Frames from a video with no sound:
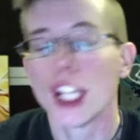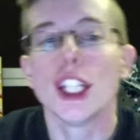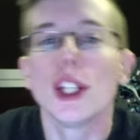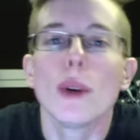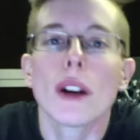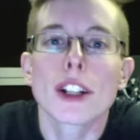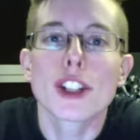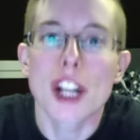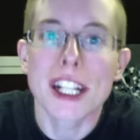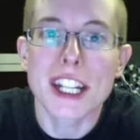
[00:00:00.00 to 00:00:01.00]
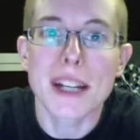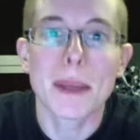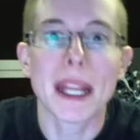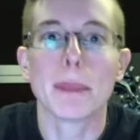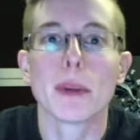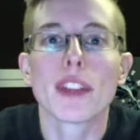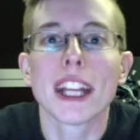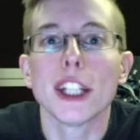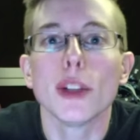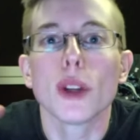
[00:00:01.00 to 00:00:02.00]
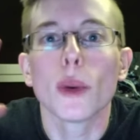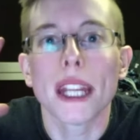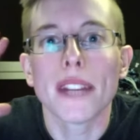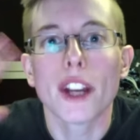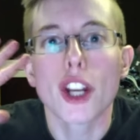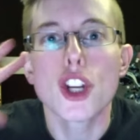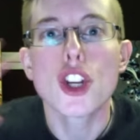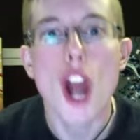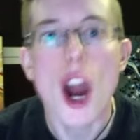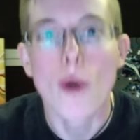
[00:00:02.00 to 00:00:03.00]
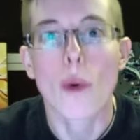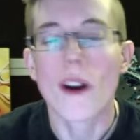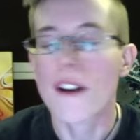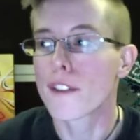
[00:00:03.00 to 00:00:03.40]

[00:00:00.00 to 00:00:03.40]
You are judging people that you don't even know.